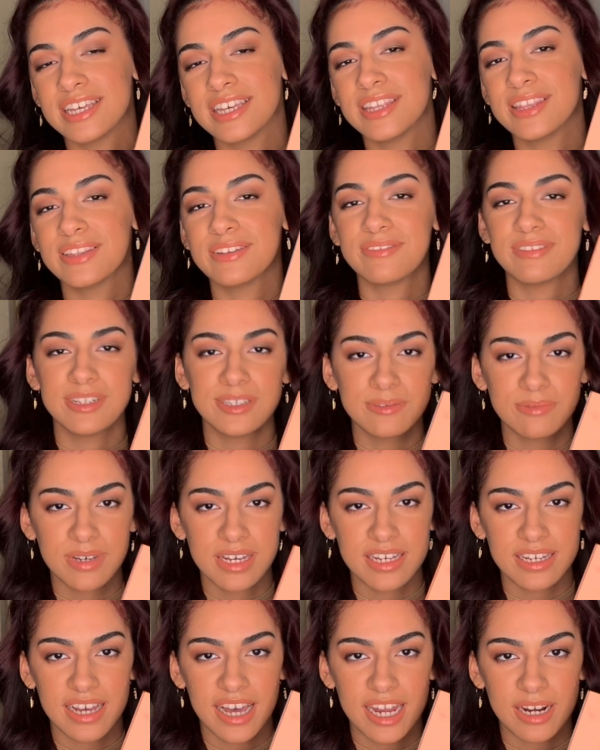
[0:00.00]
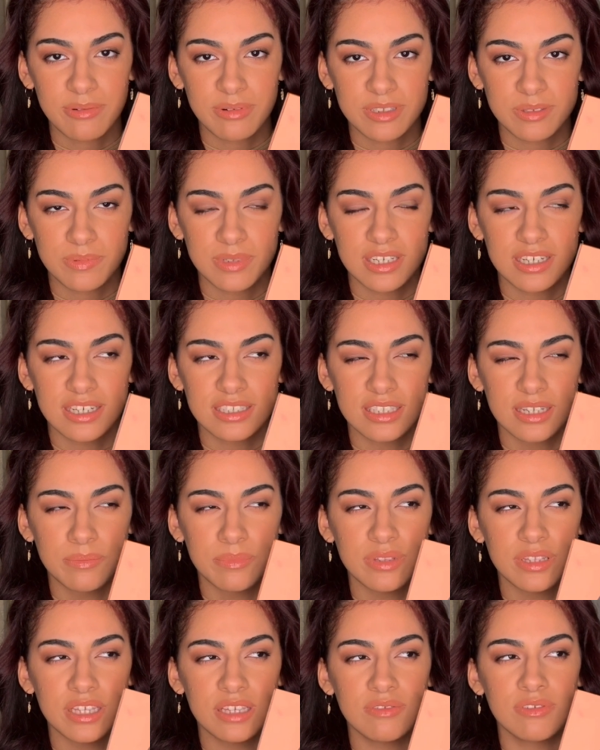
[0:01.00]
And the reason why I got it was because I
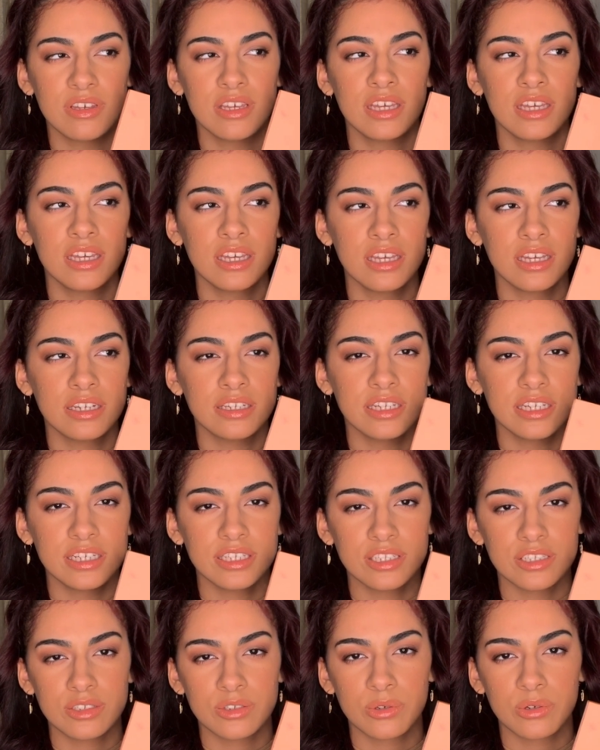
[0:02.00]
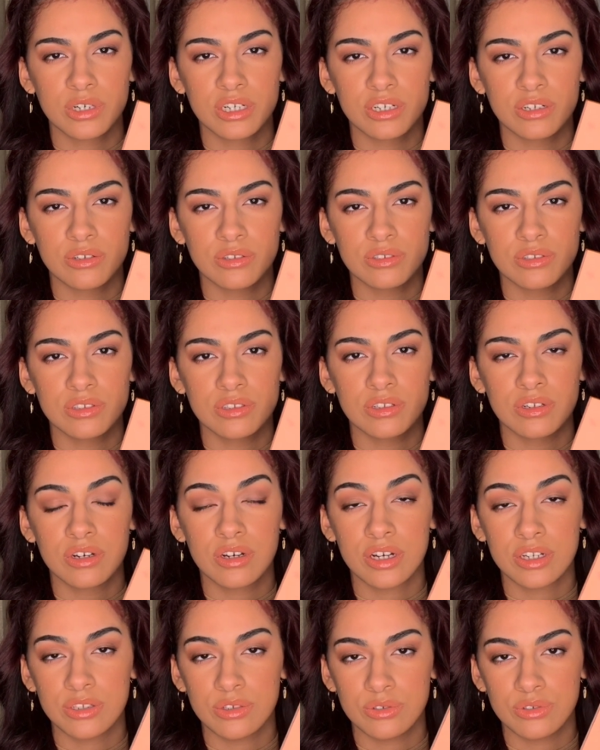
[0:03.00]
believe Nikki Tutorials
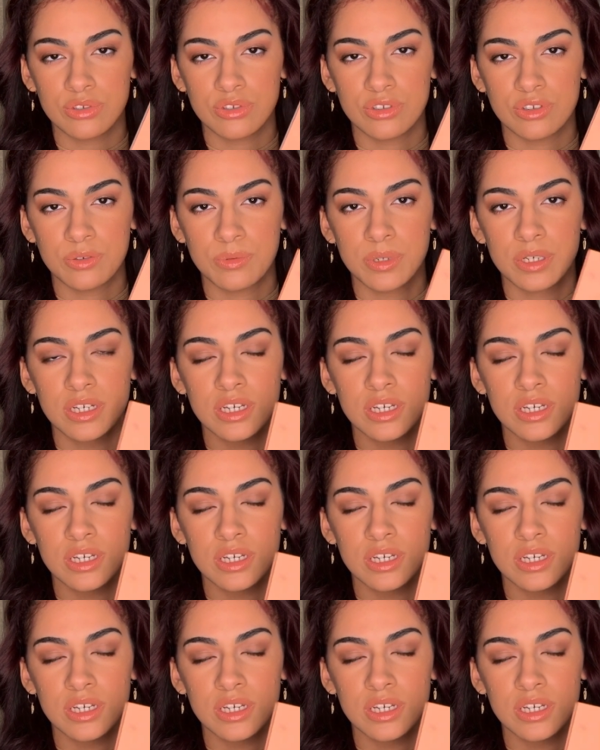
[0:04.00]
on YouTube,